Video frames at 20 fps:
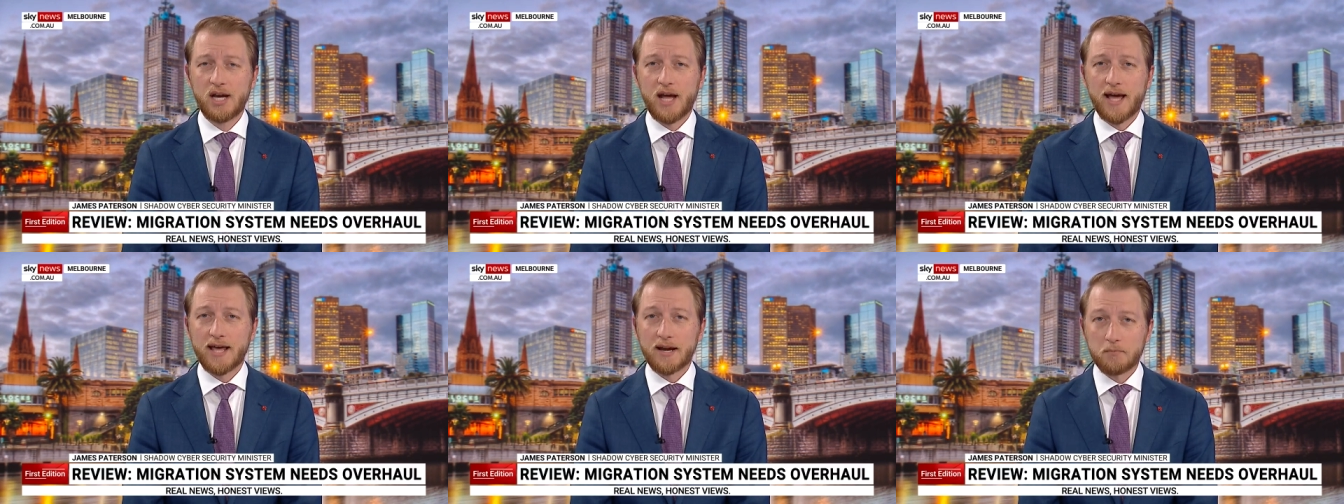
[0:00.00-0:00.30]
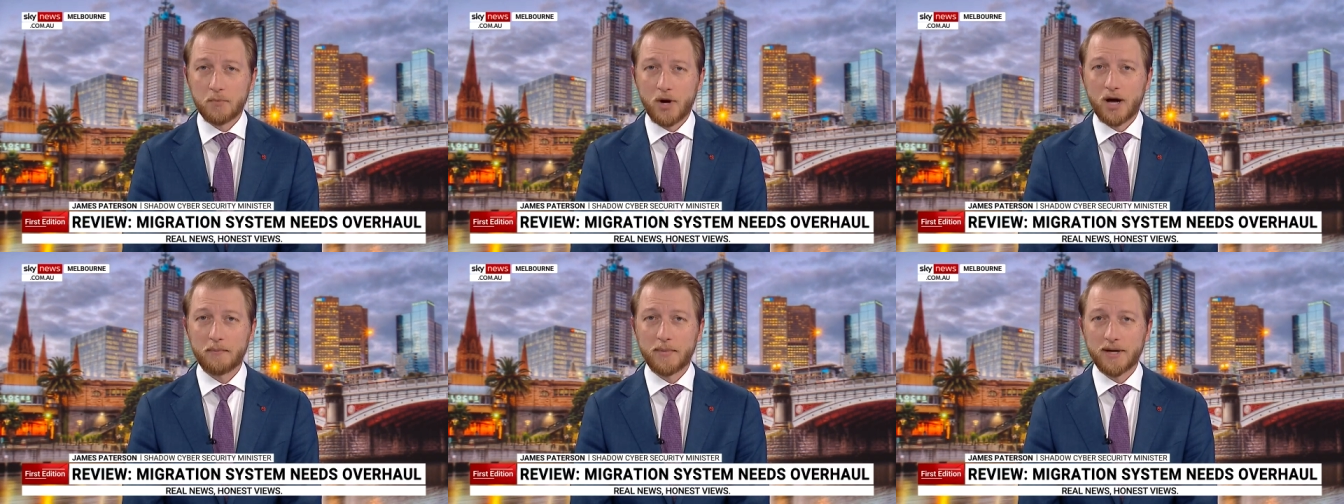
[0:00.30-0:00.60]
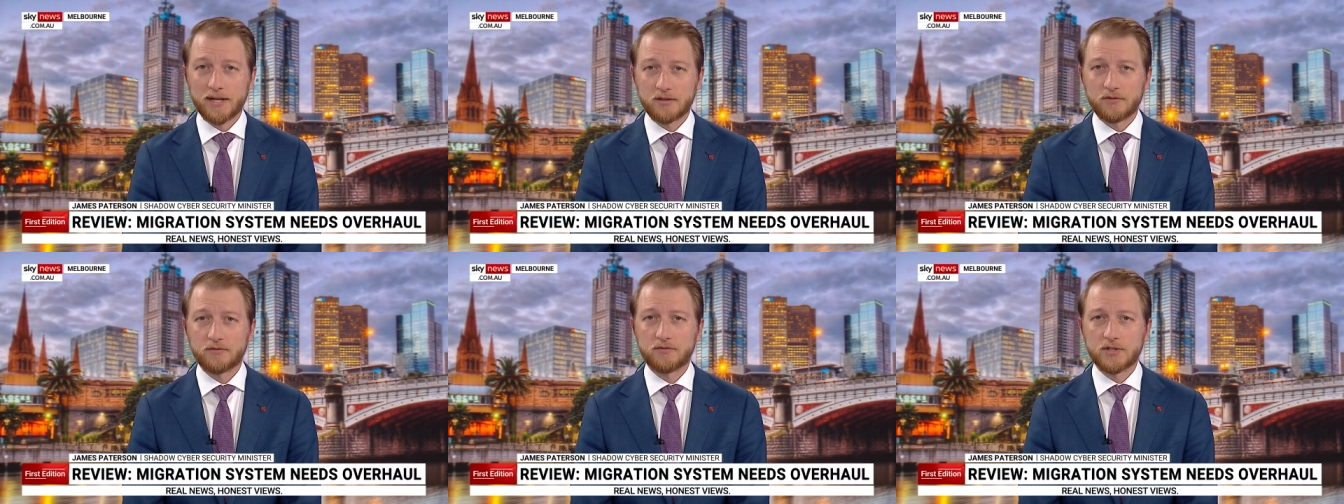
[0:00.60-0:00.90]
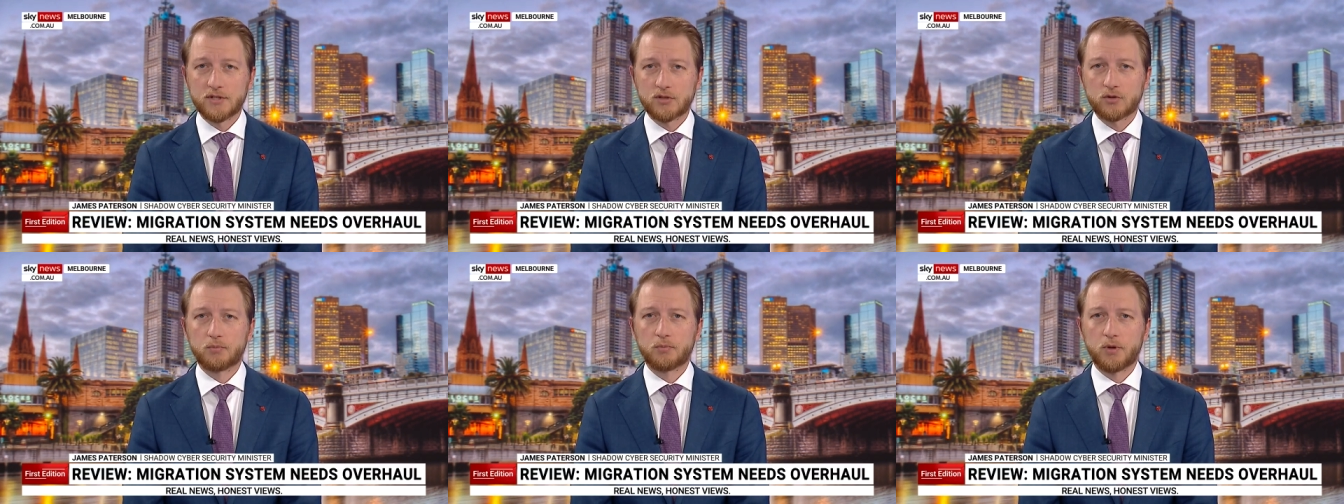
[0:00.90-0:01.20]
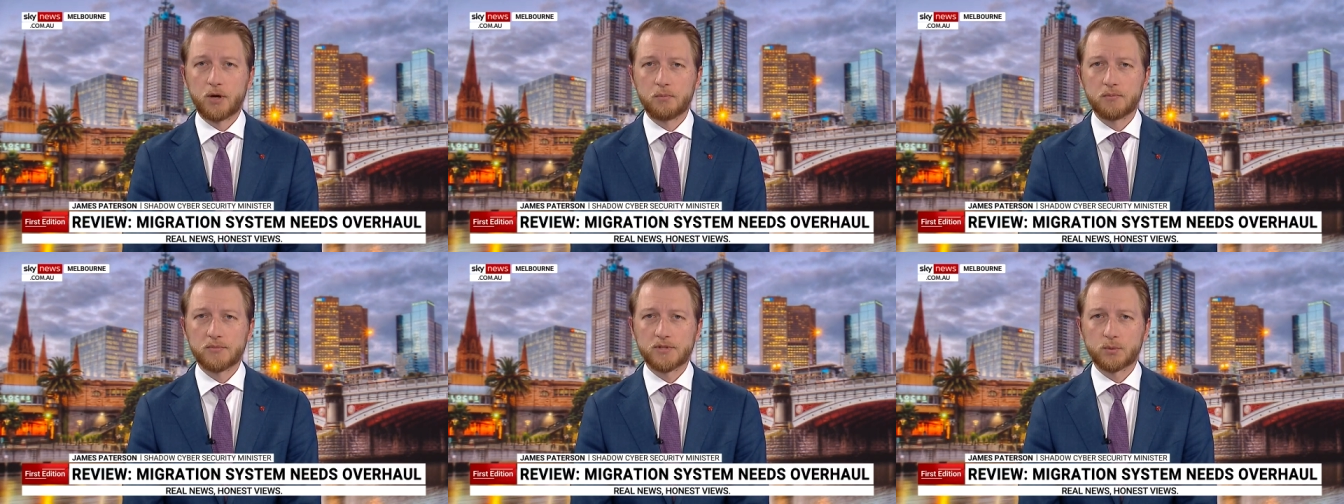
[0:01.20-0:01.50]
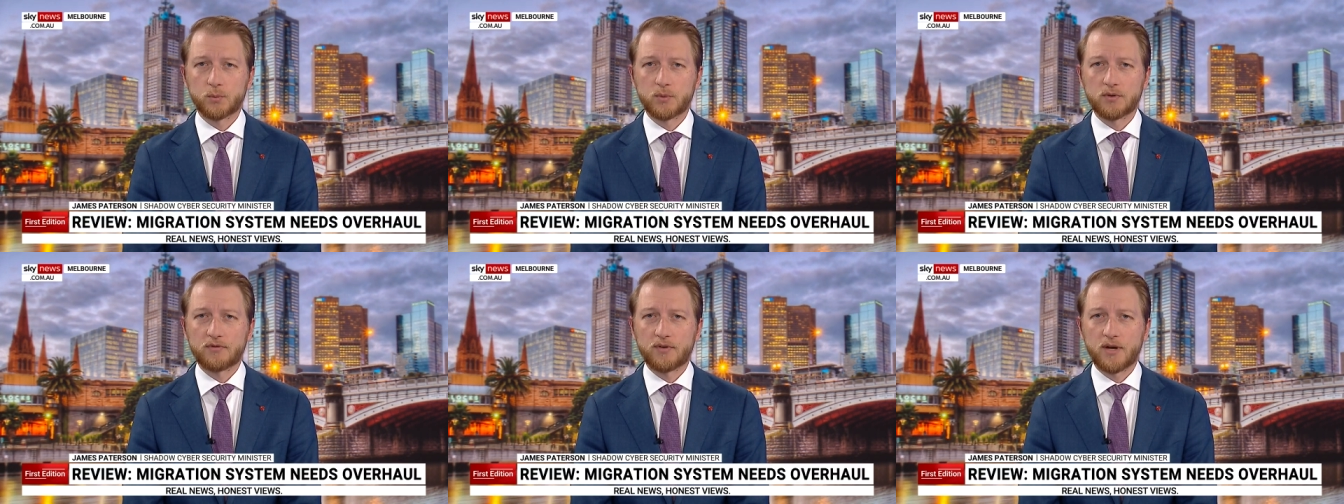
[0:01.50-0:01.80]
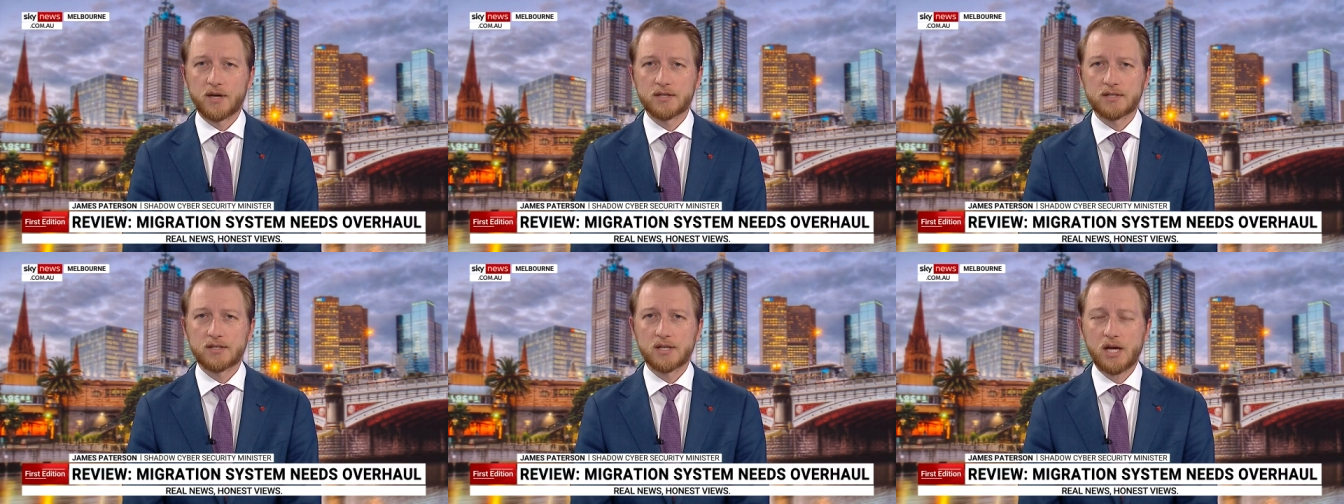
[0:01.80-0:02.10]
and it might make the fiscal problems that we
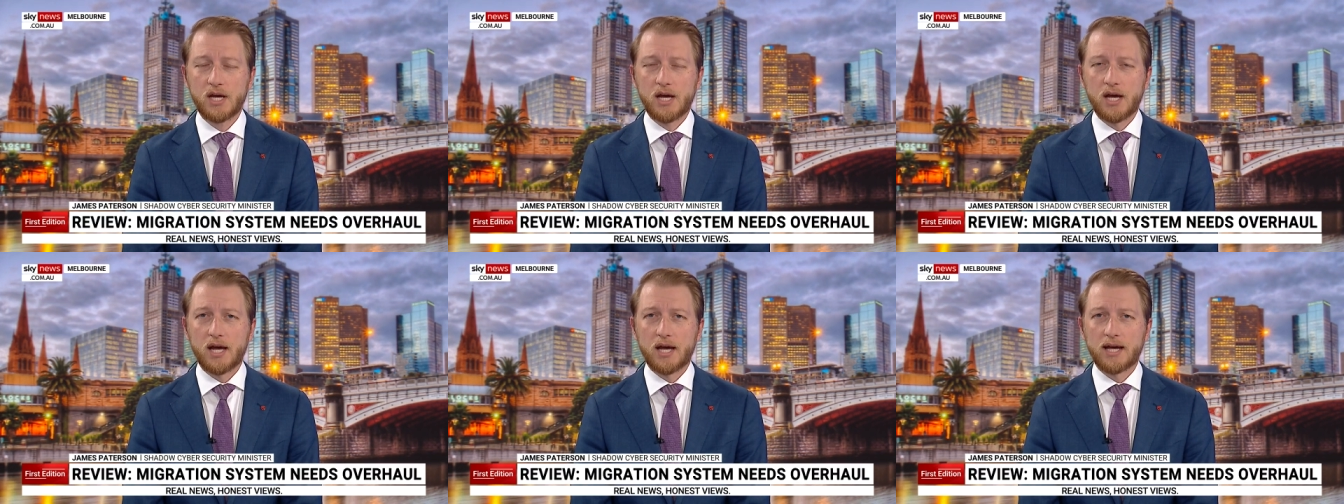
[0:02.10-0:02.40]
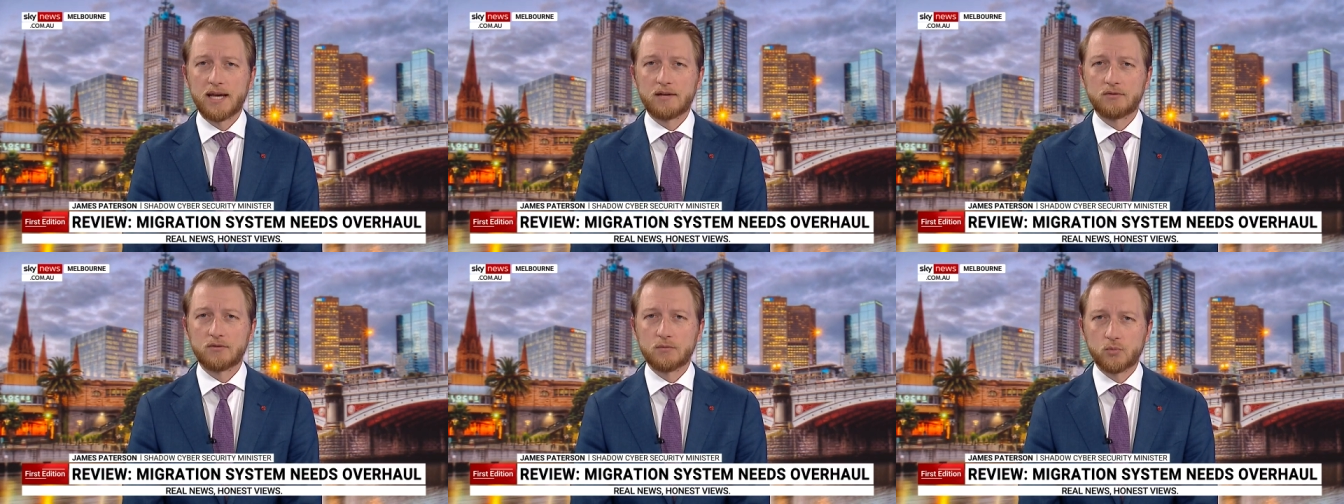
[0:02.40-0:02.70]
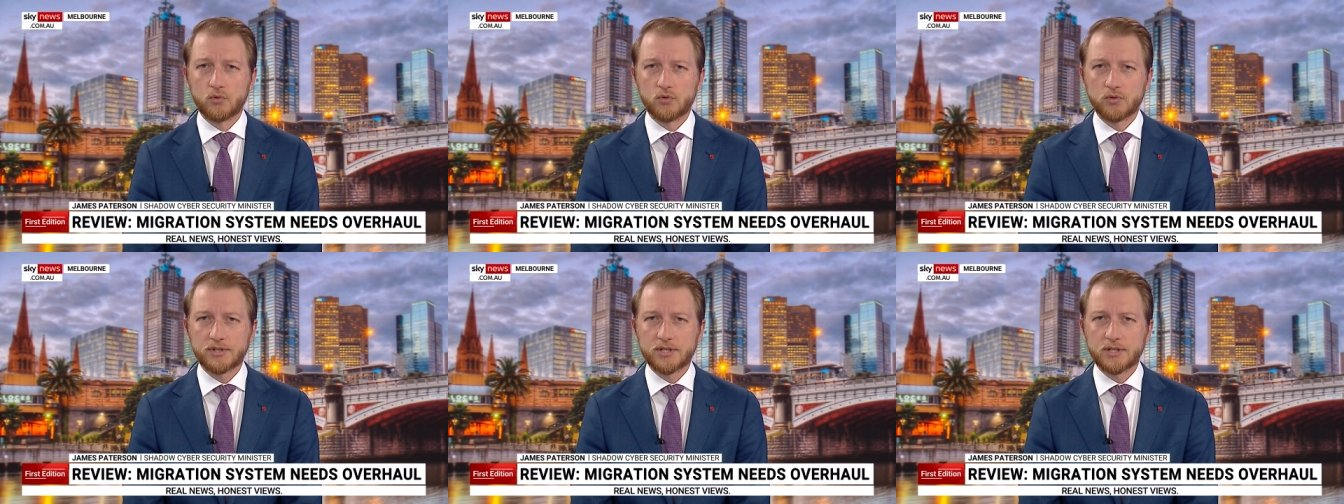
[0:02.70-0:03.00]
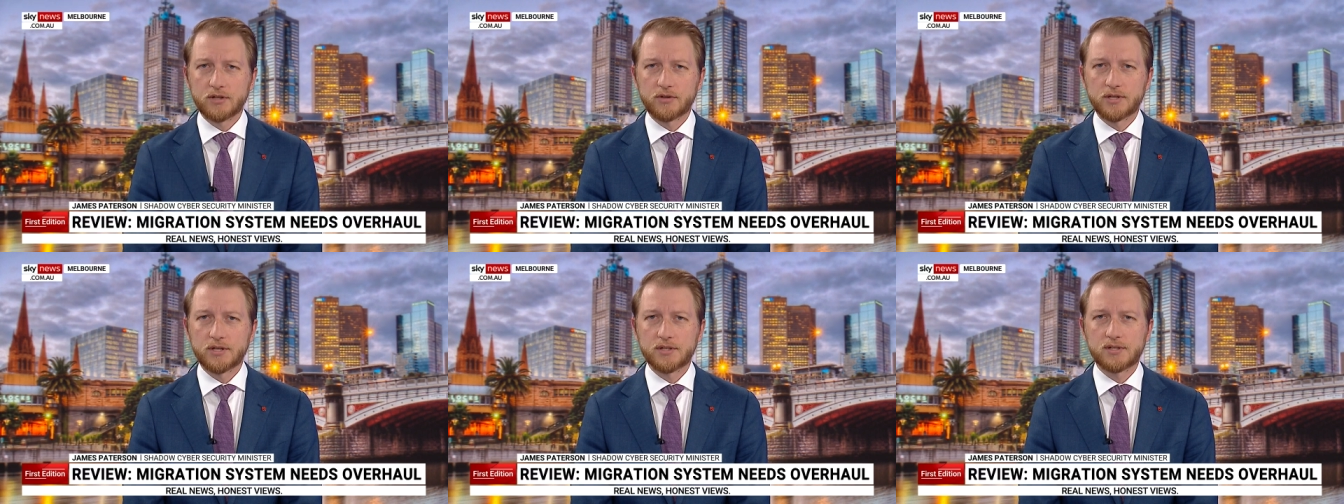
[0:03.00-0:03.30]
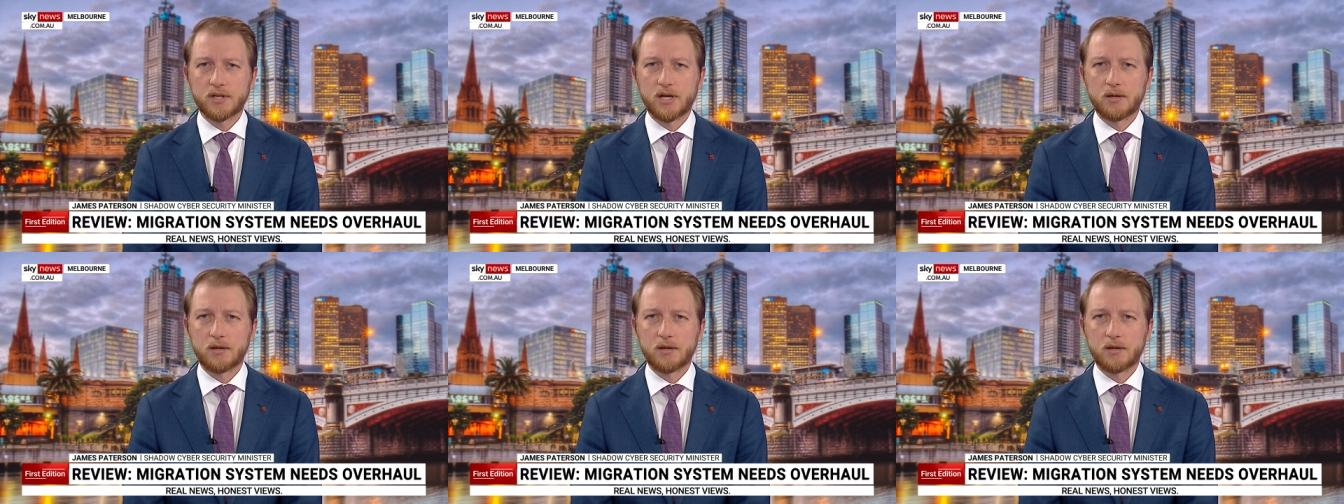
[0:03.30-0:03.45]
face uh, even more serious.